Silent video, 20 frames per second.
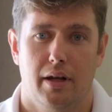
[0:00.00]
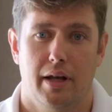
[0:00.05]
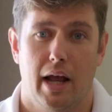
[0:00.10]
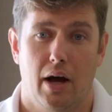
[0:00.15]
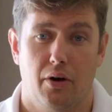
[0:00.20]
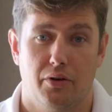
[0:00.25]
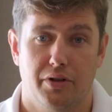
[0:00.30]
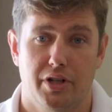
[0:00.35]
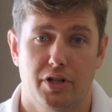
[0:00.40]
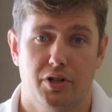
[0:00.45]

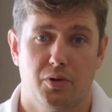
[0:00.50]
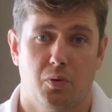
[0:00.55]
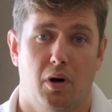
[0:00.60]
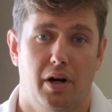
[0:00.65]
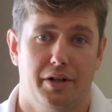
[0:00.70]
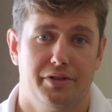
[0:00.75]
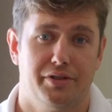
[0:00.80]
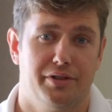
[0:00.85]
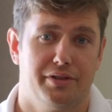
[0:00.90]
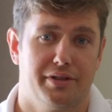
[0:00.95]
Now,
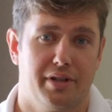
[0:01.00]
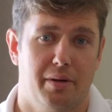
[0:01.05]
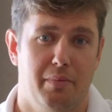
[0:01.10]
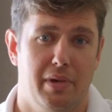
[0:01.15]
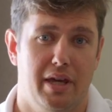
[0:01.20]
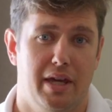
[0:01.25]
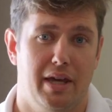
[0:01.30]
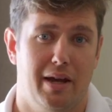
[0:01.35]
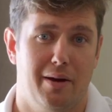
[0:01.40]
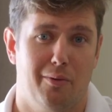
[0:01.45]
dishwashers can
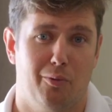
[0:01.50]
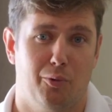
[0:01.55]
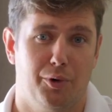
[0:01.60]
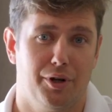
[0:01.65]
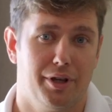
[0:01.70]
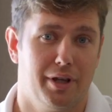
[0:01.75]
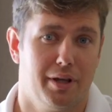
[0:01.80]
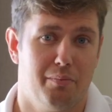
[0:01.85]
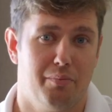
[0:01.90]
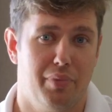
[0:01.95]
be a
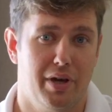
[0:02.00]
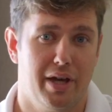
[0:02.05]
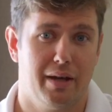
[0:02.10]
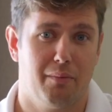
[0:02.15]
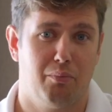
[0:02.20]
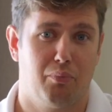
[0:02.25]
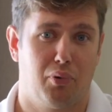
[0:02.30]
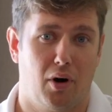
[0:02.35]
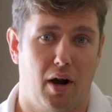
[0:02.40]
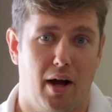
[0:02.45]
really
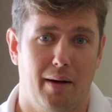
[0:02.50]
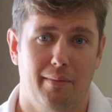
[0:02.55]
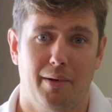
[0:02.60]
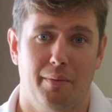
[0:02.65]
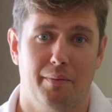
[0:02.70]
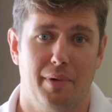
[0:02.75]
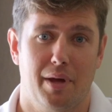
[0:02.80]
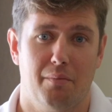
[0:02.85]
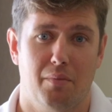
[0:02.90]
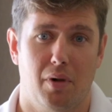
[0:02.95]
big
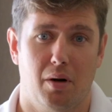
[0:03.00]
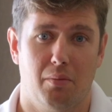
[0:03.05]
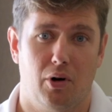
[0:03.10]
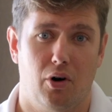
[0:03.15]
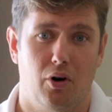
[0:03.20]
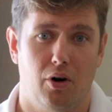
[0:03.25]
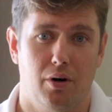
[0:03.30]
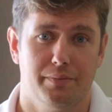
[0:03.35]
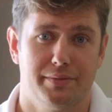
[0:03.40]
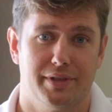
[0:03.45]
problem in
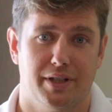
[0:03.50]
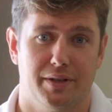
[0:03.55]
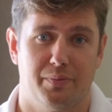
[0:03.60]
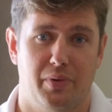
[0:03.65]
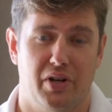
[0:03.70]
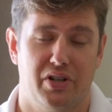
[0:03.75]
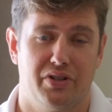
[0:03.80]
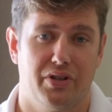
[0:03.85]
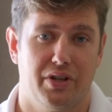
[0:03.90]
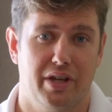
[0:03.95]
mobile homes,
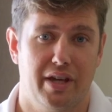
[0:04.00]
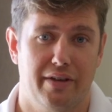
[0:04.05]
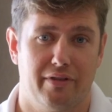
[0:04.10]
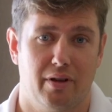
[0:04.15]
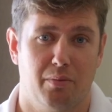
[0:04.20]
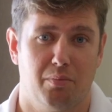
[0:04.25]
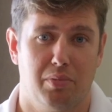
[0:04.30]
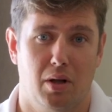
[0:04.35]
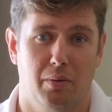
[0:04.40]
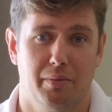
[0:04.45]
especially if
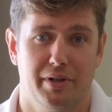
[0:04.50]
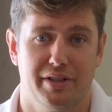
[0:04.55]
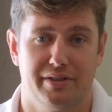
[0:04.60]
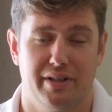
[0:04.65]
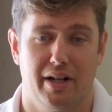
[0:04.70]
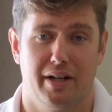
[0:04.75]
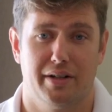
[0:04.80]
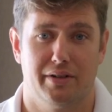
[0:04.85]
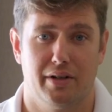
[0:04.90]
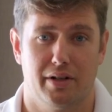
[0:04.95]
the plumbing's
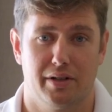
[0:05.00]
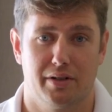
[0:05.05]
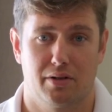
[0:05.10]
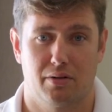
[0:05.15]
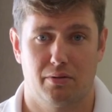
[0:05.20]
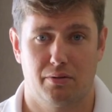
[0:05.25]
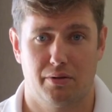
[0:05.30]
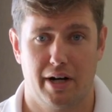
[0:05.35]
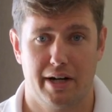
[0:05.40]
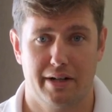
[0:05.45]
not done
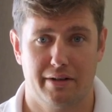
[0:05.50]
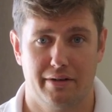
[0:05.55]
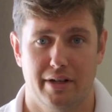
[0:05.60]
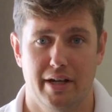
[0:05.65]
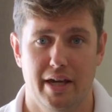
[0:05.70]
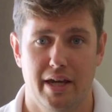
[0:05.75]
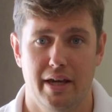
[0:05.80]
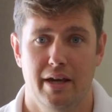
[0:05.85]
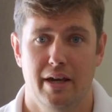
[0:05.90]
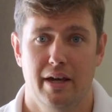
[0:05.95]

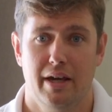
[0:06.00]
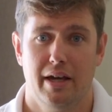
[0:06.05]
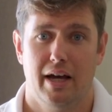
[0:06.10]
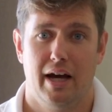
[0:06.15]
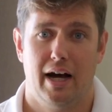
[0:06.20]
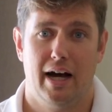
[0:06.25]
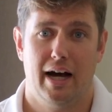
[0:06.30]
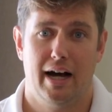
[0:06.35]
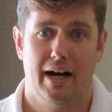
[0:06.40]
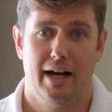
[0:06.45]
correctly.
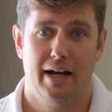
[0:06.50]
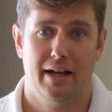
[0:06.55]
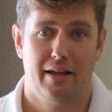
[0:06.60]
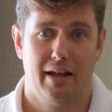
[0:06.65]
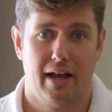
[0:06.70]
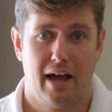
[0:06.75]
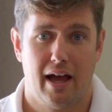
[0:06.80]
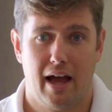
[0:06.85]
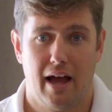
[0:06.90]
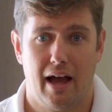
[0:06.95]

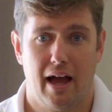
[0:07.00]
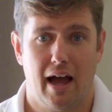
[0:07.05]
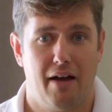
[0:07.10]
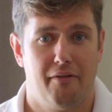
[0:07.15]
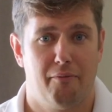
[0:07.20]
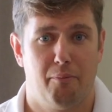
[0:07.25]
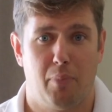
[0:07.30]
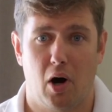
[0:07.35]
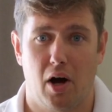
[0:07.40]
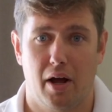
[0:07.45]

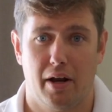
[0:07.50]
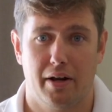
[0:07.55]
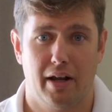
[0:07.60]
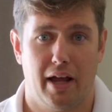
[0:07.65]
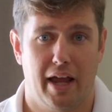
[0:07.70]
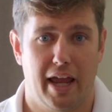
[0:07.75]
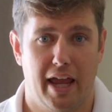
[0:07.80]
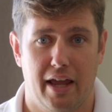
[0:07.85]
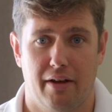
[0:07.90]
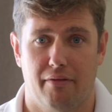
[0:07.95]
I've bought
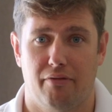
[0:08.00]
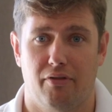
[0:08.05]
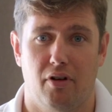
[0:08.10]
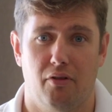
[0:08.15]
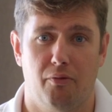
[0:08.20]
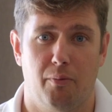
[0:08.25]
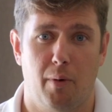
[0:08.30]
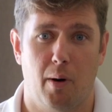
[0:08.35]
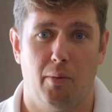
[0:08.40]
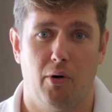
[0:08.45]
a handful
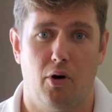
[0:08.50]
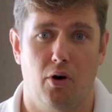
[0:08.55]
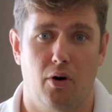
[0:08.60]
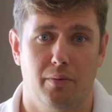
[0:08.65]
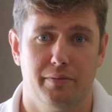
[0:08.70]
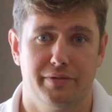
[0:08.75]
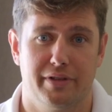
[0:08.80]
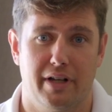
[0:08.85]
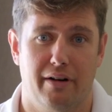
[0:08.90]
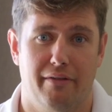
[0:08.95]
of mobile
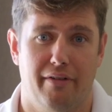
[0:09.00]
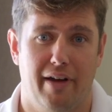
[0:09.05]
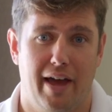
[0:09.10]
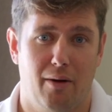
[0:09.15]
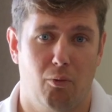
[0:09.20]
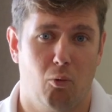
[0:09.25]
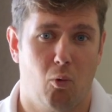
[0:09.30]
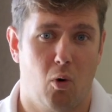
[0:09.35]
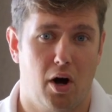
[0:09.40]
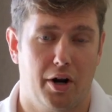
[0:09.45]
homes that have
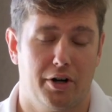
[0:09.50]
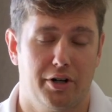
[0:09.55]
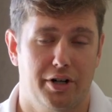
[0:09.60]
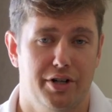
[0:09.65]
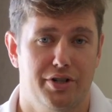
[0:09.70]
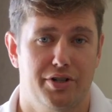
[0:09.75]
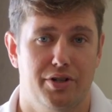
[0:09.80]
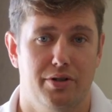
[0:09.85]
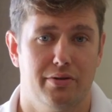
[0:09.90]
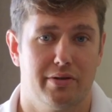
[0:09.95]
had water
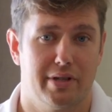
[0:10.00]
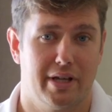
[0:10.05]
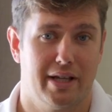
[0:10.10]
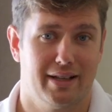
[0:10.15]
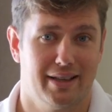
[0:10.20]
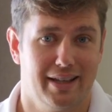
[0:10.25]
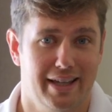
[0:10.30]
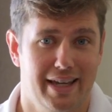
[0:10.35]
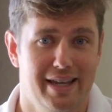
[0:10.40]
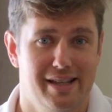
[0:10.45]
issues
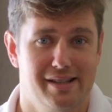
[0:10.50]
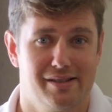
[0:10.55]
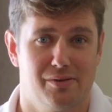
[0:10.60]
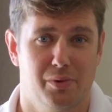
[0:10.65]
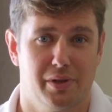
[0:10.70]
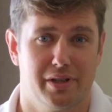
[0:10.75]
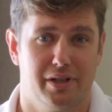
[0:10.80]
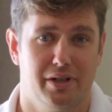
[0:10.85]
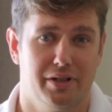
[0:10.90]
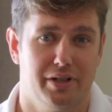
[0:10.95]
and leaks
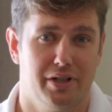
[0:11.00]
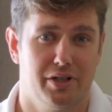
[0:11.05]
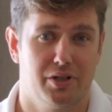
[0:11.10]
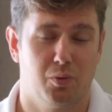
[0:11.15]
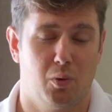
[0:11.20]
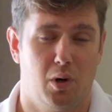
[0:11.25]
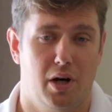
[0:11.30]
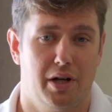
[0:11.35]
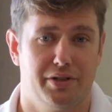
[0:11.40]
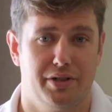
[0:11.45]
with their
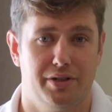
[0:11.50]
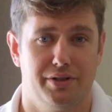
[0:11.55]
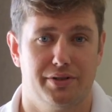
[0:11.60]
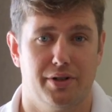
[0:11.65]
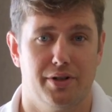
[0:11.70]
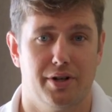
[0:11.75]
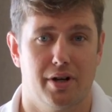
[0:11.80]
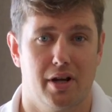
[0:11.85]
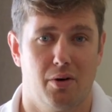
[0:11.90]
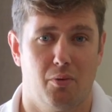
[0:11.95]
dishwasher,
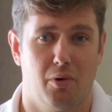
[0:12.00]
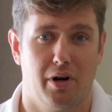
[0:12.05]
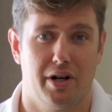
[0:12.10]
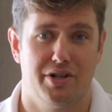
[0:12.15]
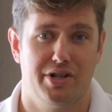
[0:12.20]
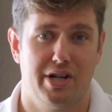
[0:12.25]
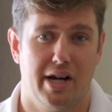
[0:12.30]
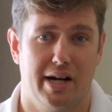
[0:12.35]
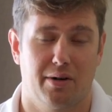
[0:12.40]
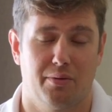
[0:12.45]
so you're going to
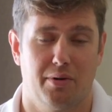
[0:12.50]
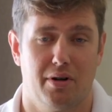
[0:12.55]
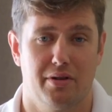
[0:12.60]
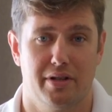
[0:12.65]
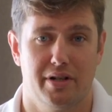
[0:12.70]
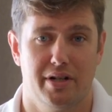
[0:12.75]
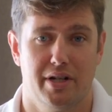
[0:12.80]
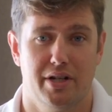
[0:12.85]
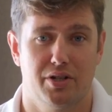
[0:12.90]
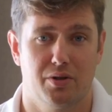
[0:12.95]
want to check around
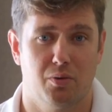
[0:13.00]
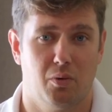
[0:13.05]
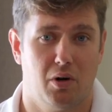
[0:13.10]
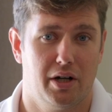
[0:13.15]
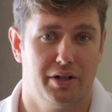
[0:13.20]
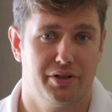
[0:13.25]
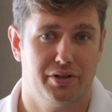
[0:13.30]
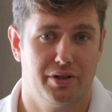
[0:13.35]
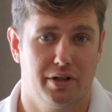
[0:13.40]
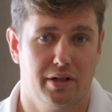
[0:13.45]
the
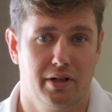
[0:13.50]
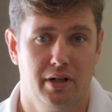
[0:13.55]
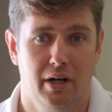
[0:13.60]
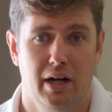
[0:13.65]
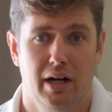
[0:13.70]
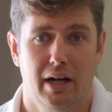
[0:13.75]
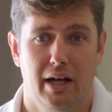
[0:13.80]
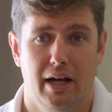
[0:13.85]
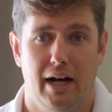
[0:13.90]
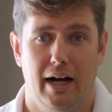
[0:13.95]
dishwasher.
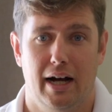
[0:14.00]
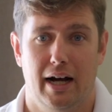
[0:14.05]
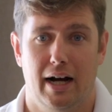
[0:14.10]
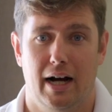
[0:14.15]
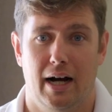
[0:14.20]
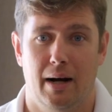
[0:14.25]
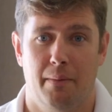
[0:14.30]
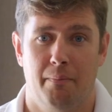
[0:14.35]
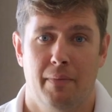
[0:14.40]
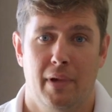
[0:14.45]

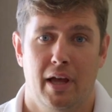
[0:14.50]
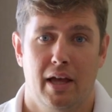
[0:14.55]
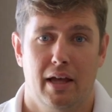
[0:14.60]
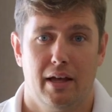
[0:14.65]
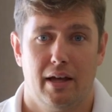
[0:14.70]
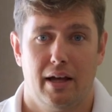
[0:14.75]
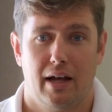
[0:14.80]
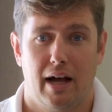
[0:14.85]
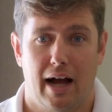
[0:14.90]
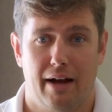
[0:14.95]

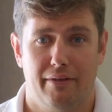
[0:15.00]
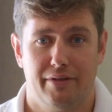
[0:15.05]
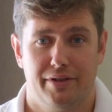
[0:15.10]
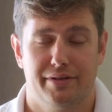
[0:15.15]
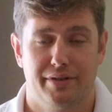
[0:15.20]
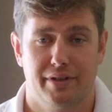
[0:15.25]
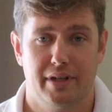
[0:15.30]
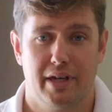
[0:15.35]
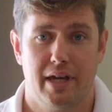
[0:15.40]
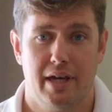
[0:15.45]

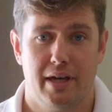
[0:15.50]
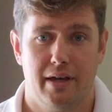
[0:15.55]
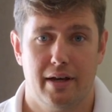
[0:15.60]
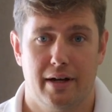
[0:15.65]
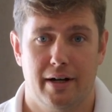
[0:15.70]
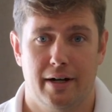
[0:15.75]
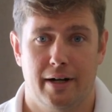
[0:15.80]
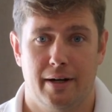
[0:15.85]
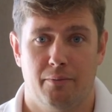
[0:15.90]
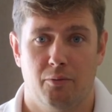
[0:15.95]
Obviously,
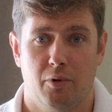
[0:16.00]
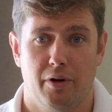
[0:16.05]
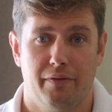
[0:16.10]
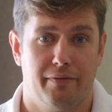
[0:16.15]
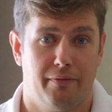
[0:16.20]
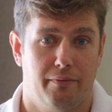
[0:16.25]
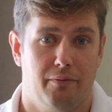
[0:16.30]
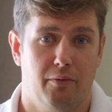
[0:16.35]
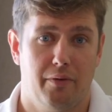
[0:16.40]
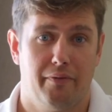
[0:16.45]

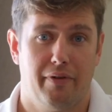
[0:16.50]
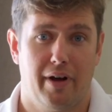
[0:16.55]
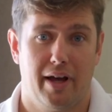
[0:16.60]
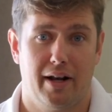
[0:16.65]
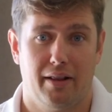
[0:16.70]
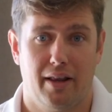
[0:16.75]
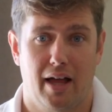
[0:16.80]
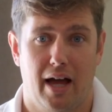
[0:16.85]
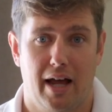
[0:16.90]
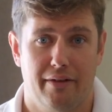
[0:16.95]
we've had
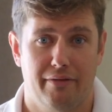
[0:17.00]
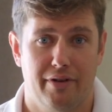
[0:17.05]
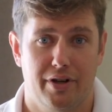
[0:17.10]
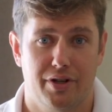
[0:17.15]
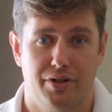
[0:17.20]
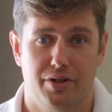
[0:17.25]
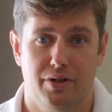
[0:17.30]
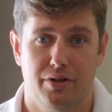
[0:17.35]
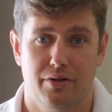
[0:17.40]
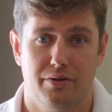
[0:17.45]
a lot of
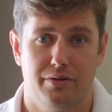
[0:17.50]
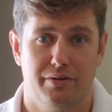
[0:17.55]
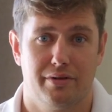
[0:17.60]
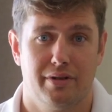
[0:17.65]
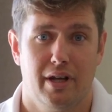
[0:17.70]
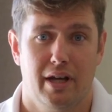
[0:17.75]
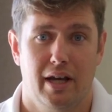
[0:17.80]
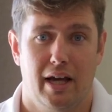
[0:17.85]
issues